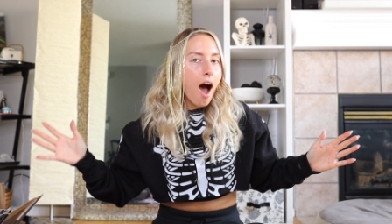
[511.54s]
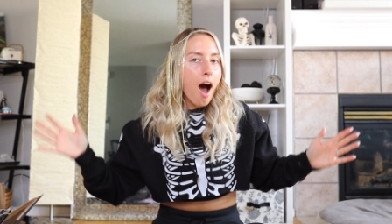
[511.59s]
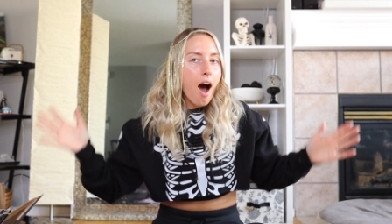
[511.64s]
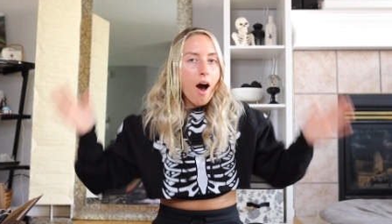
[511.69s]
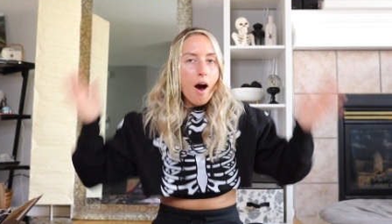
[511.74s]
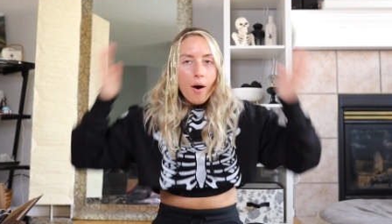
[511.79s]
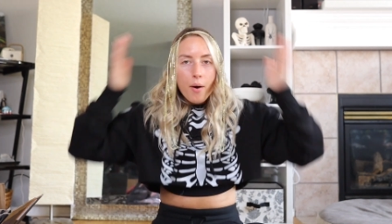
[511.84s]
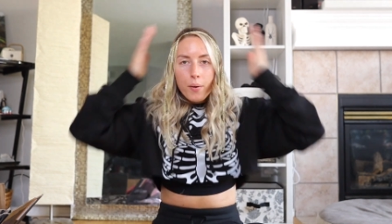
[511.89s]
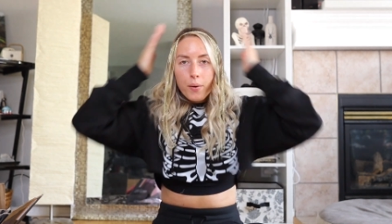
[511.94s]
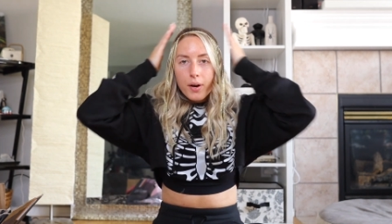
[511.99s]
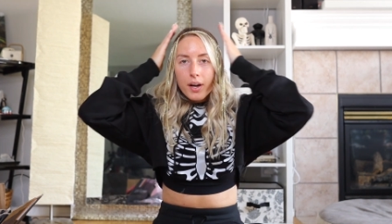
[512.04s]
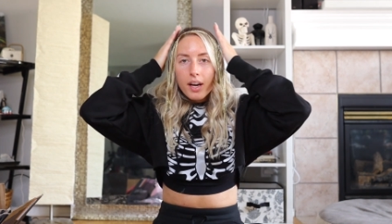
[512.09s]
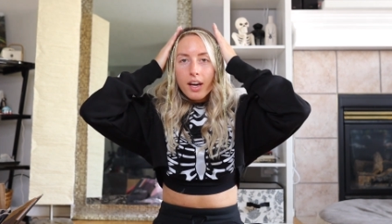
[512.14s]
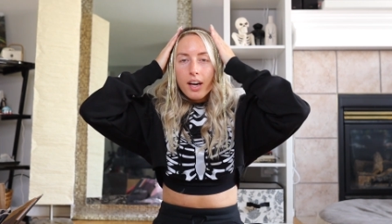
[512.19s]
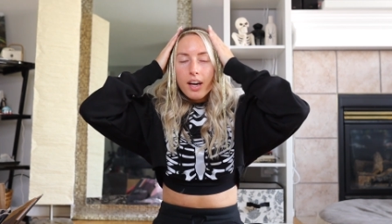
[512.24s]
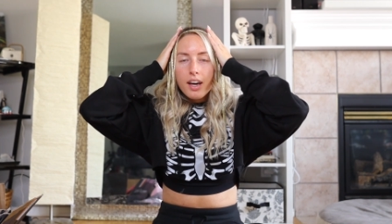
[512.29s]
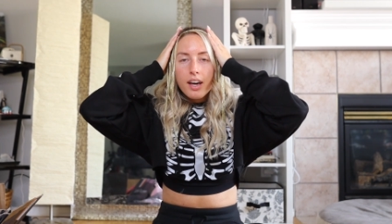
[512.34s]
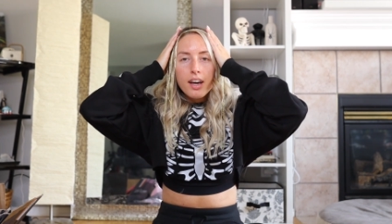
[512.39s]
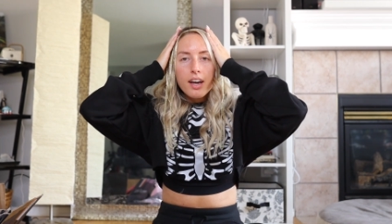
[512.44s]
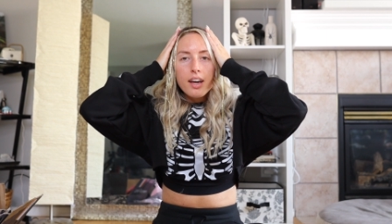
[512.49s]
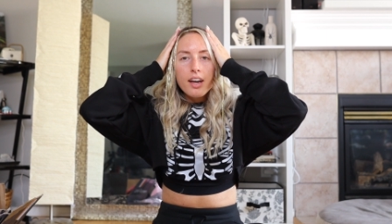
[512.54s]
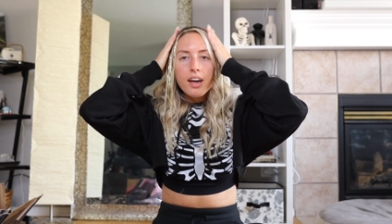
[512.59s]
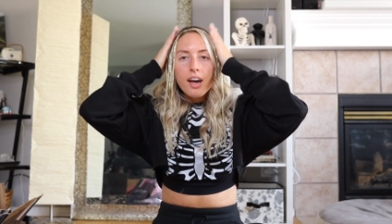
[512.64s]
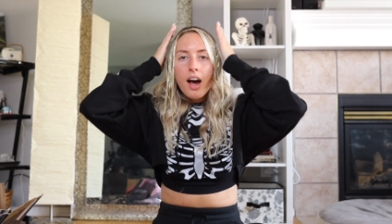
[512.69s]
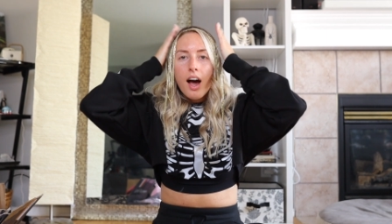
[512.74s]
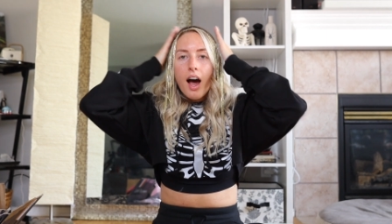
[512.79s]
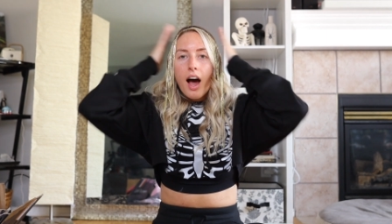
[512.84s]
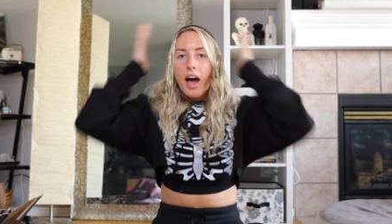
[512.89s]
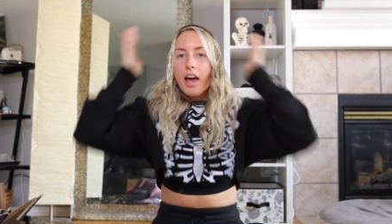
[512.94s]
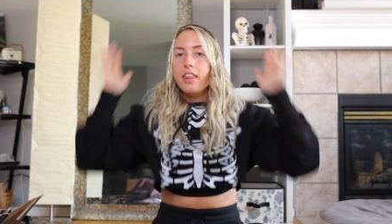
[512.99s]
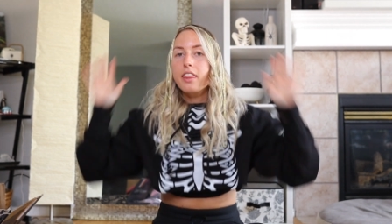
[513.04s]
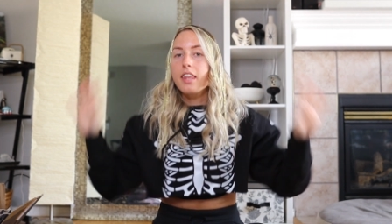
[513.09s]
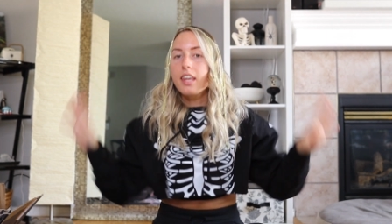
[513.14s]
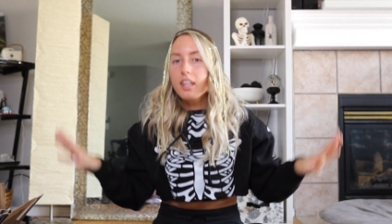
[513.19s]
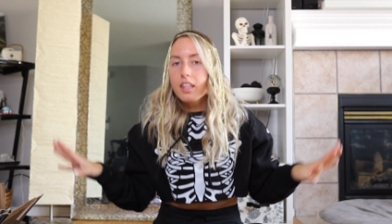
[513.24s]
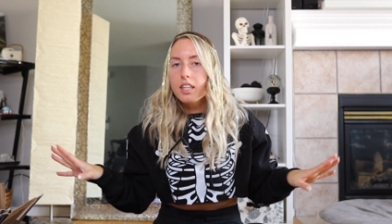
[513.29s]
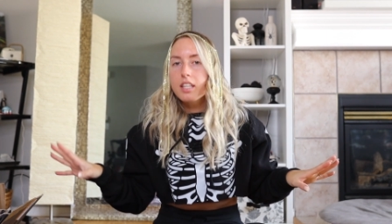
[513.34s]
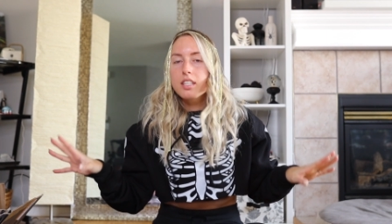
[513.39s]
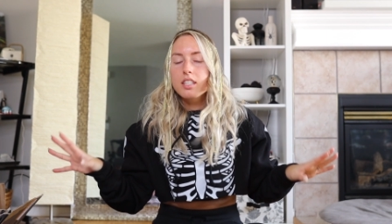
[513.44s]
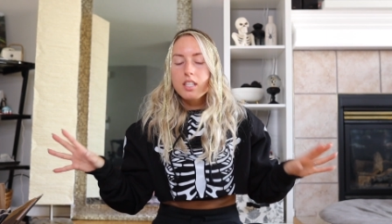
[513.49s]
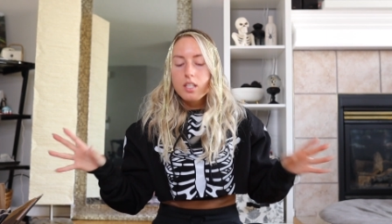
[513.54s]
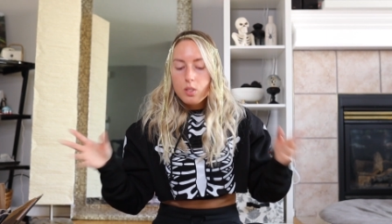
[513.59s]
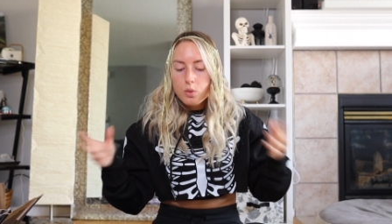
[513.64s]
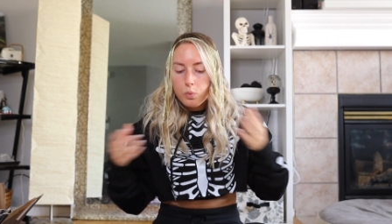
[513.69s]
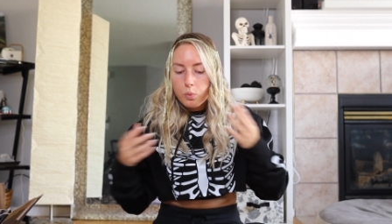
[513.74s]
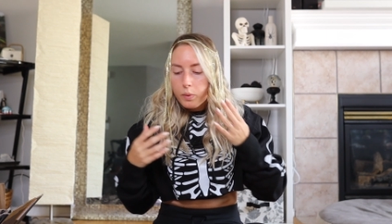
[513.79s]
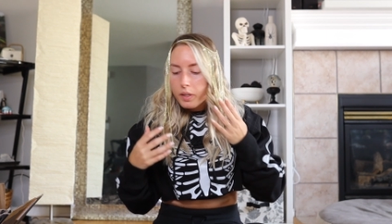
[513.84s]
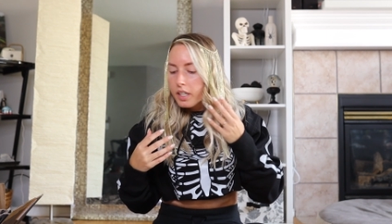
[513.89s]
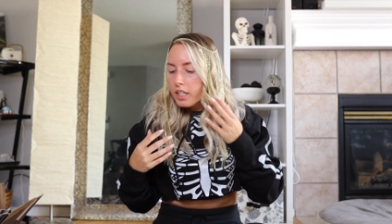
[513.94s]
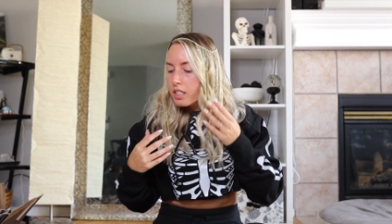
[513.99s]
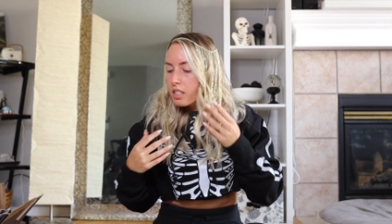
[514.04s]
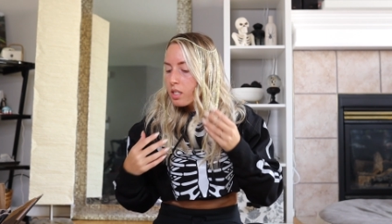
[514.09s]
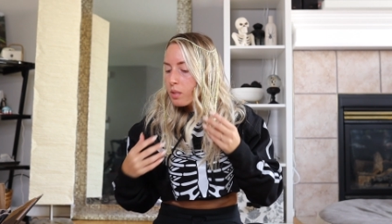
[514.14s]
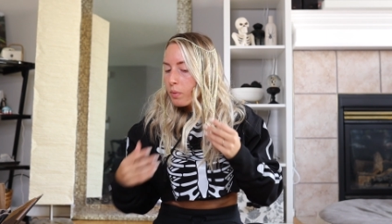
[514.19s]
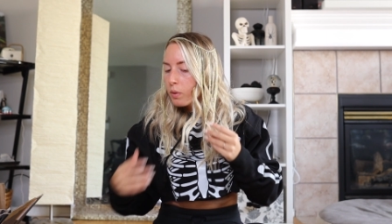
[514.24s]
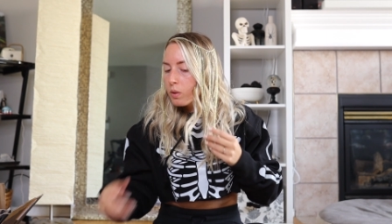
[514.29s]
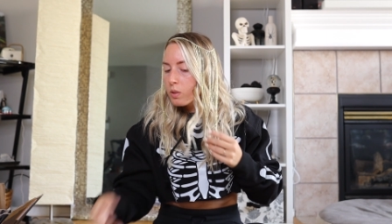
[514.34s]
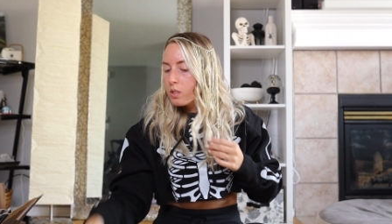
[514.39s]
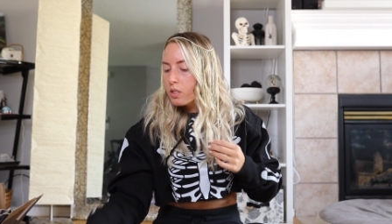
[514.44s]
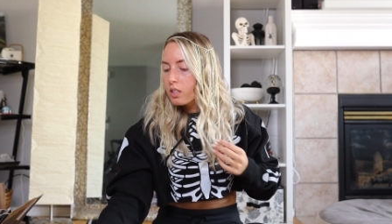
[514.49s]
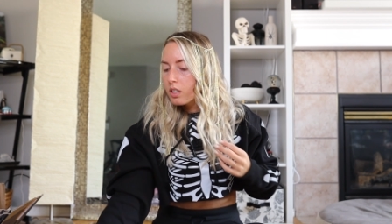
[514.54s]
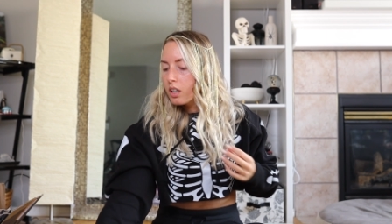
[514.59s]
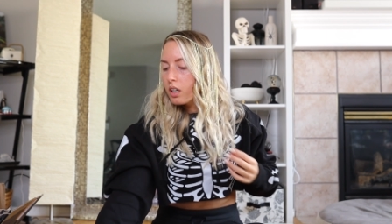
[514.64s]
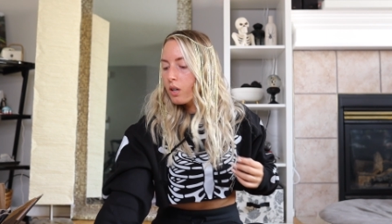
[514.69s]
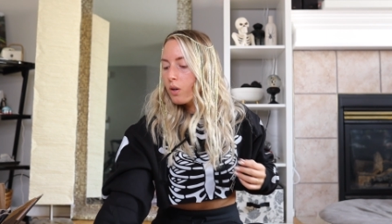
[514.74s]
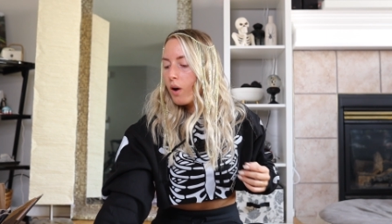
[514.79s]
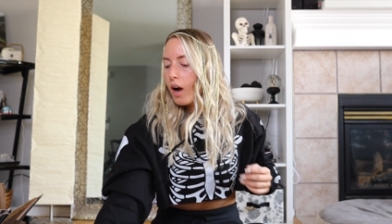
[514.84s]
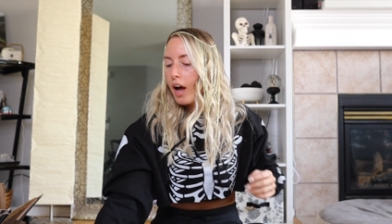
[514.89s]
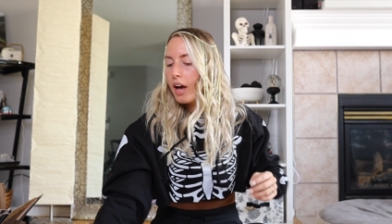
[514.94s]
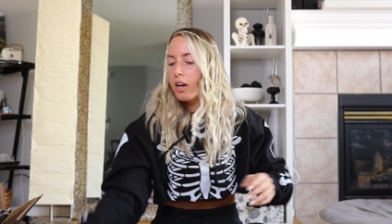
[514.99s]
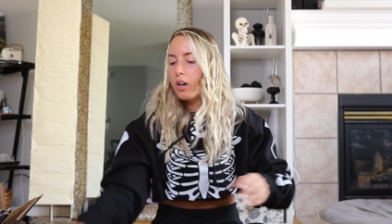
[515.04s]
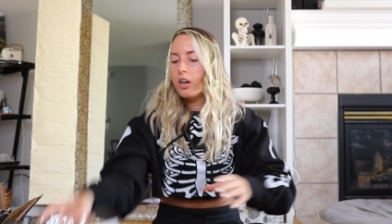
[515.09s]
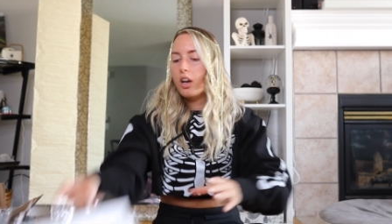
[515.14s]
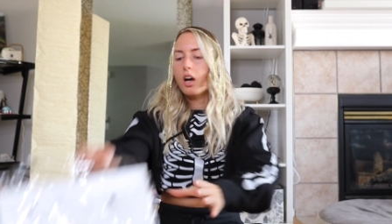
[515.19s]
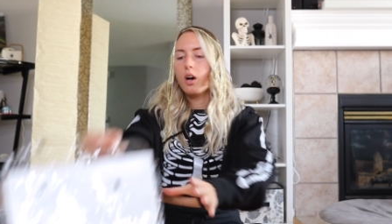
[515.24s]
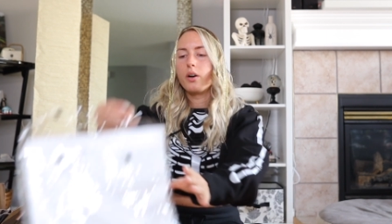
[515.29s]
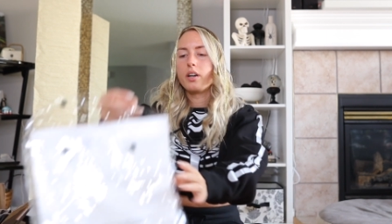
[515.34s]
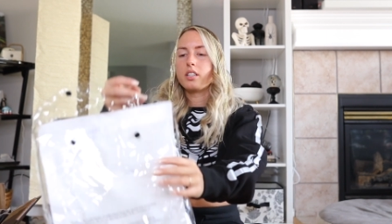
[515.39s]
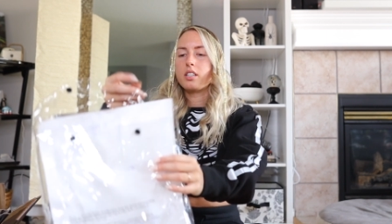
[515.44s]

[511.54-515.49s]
Okay. I think this is where it's supposed to go. I don't know.